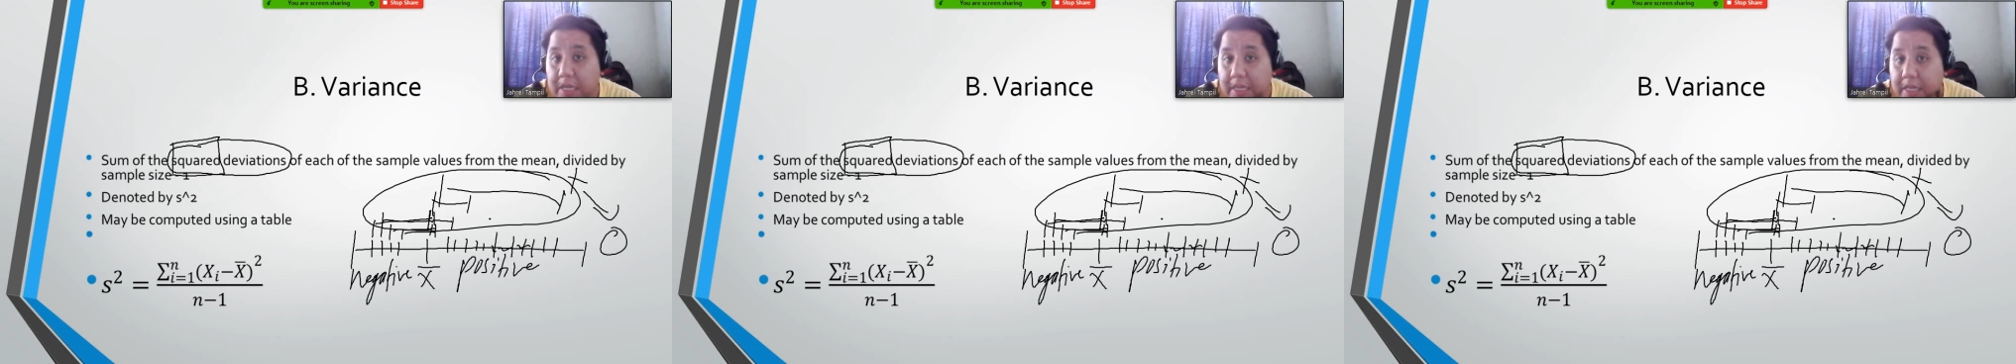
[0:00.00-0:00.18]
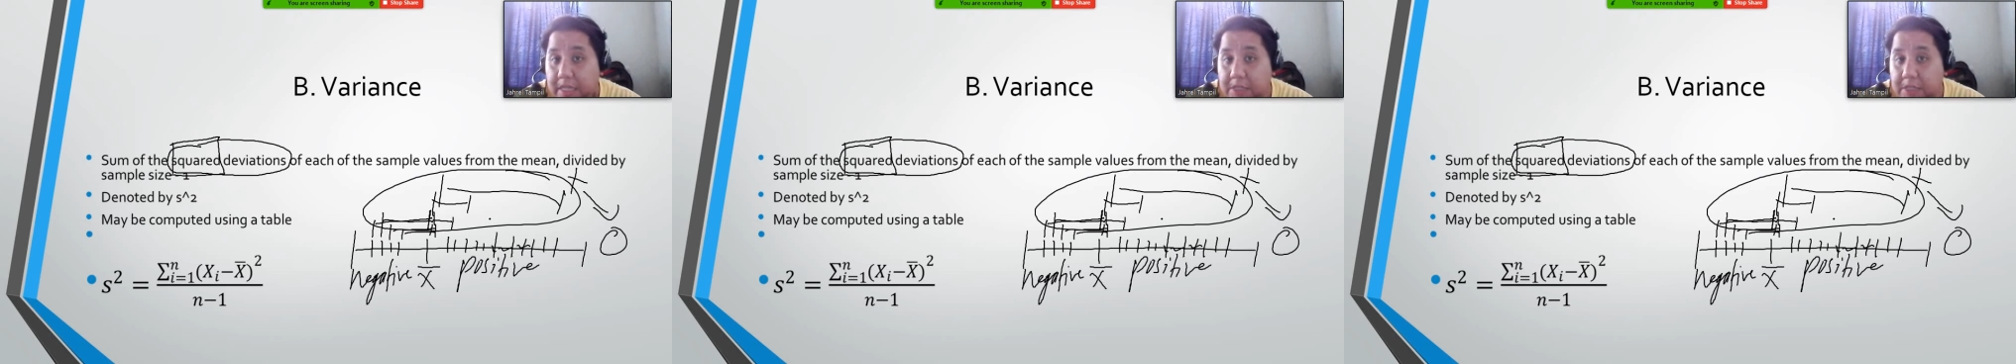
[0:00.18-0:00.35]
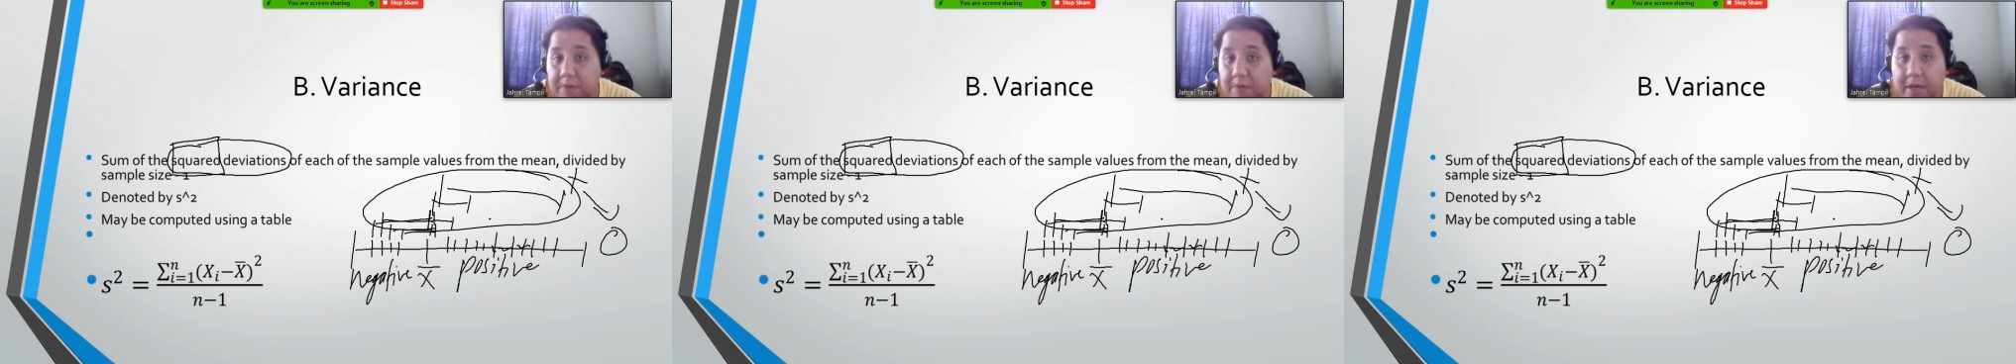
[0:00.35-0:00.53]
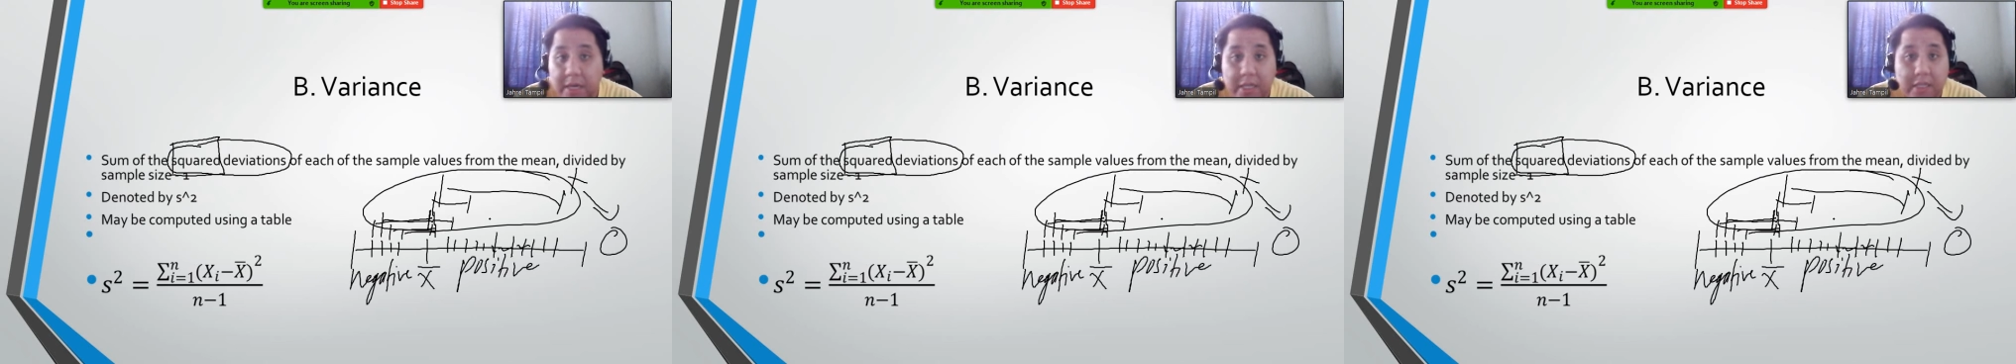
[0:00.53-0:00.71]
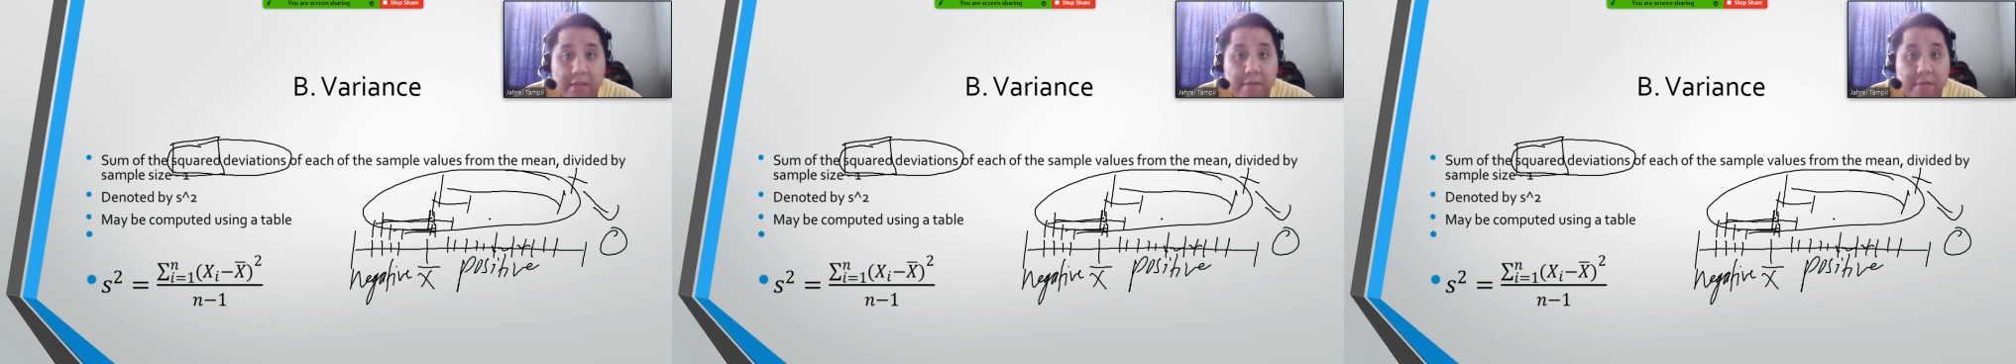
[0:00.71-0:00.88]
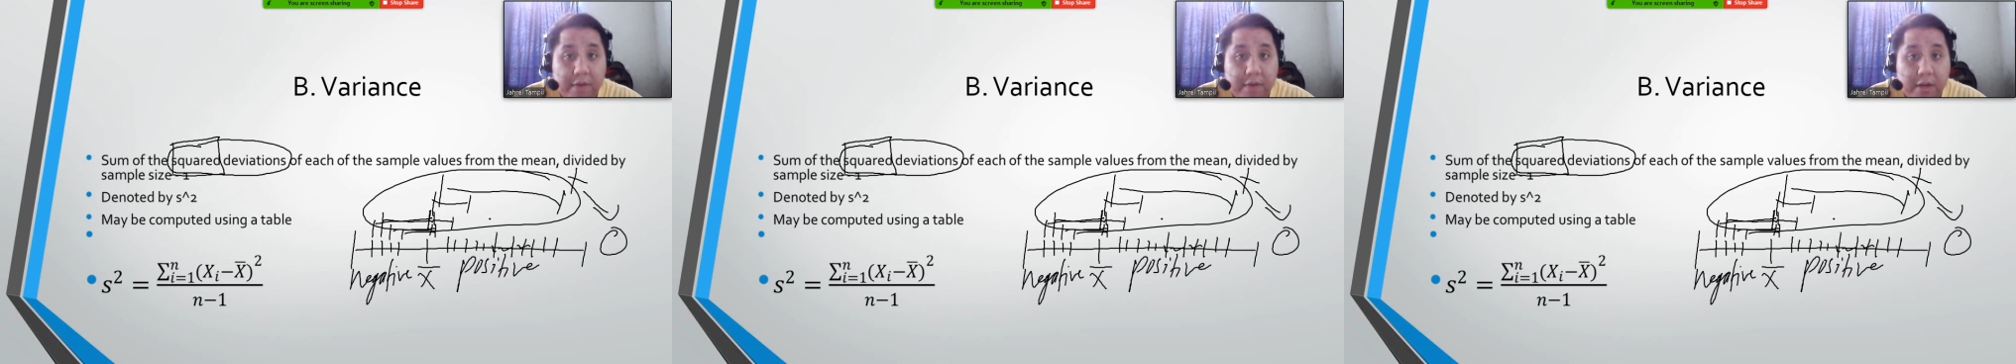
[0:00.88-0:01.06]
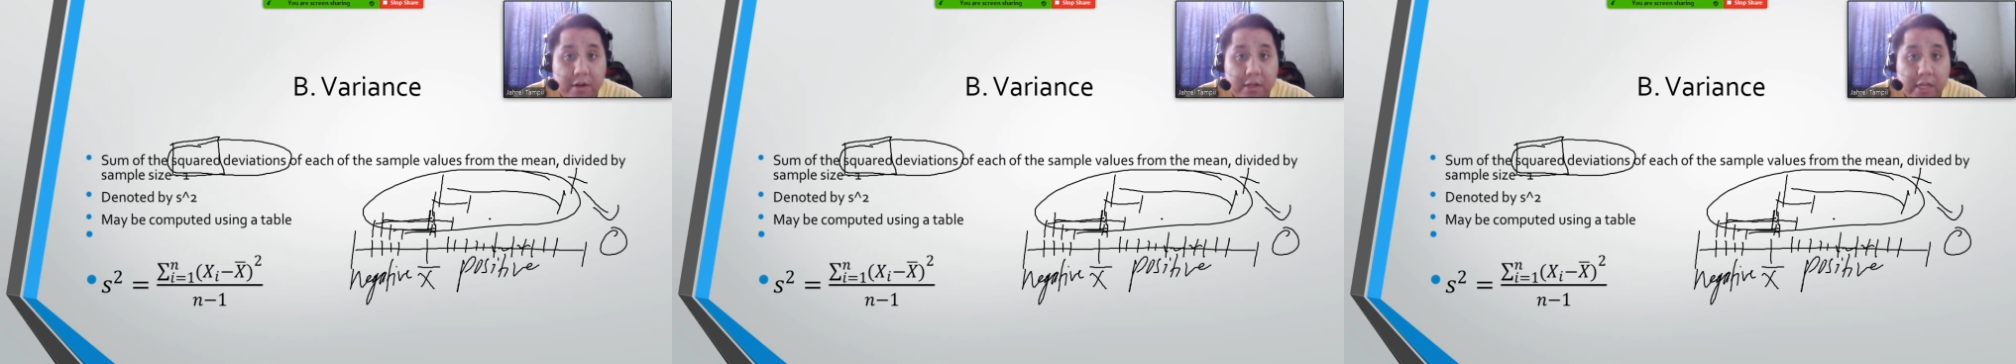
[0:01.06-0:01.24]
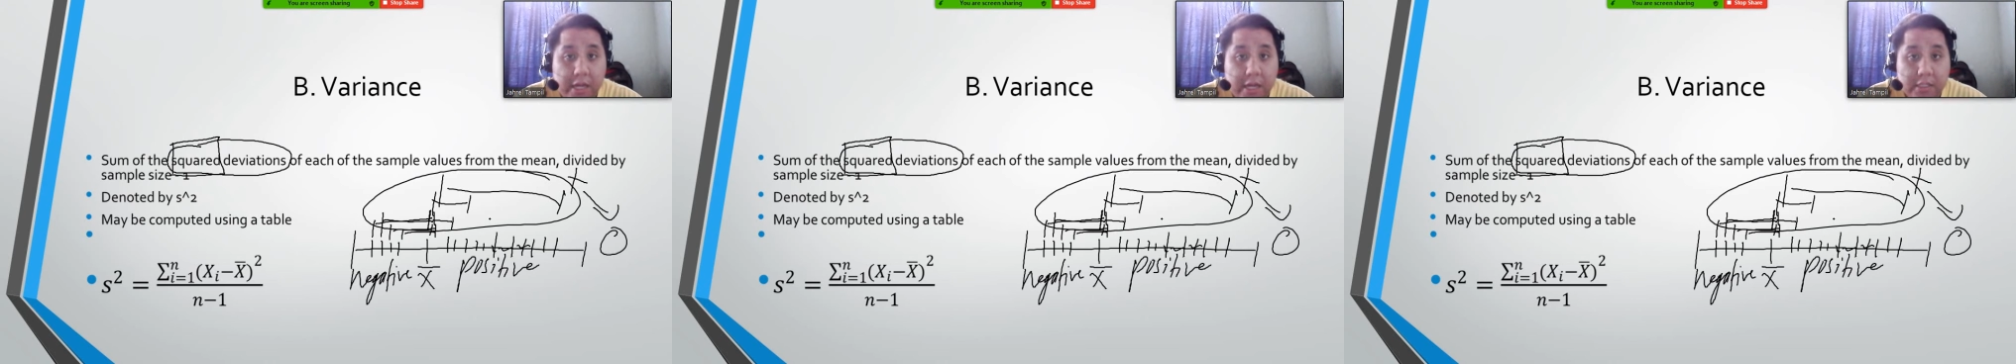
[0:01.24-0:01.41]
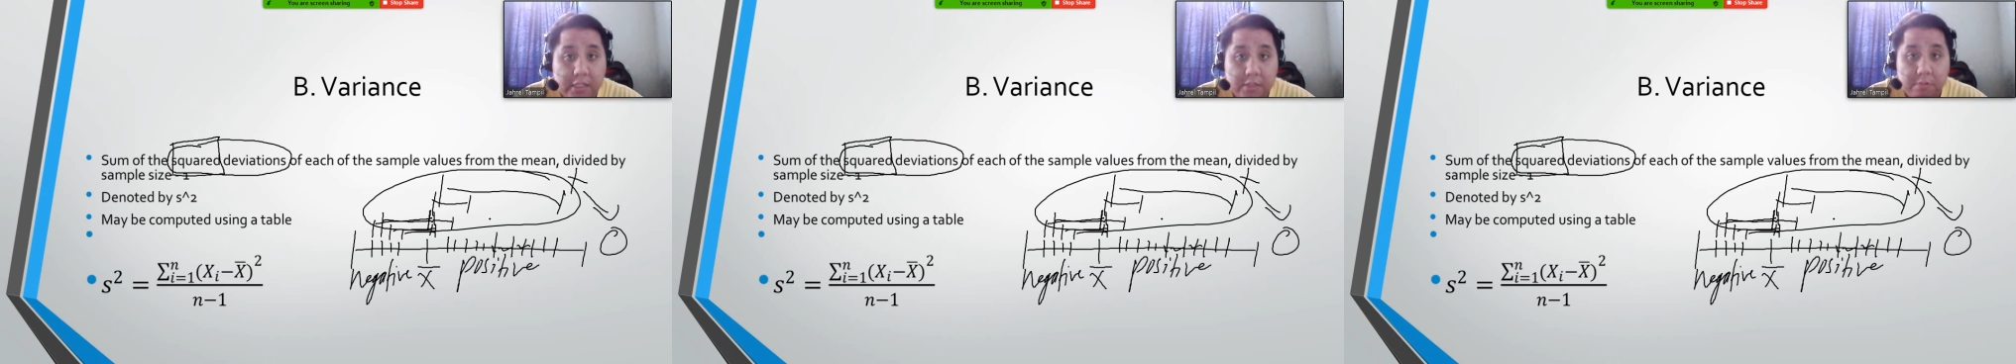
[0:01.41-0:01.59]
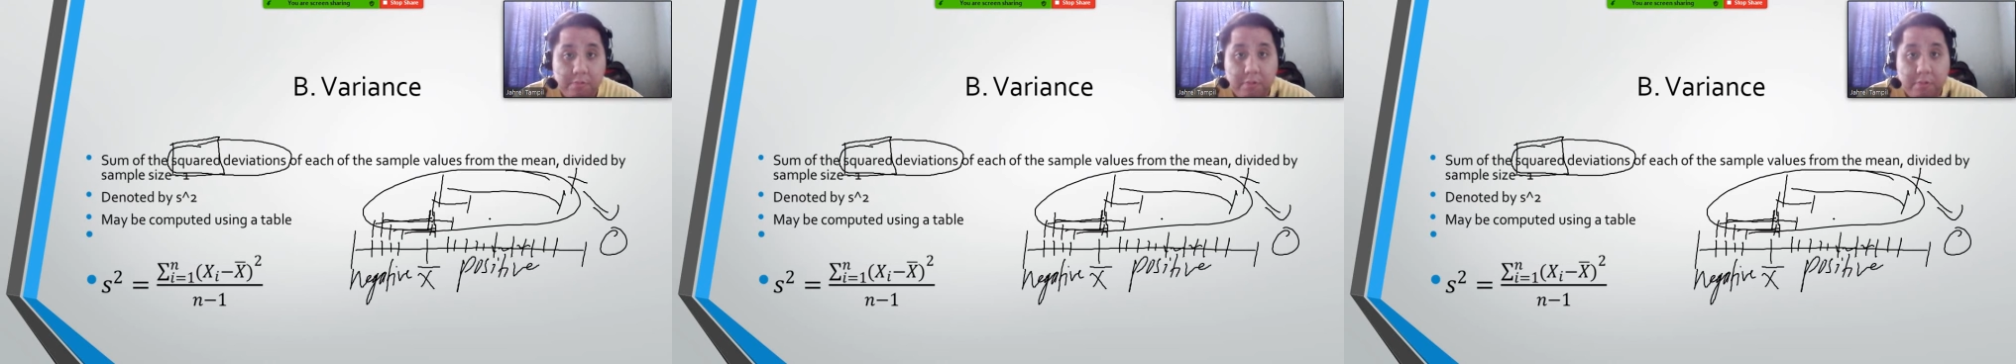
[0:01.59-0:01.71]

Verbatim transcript: That's why the variance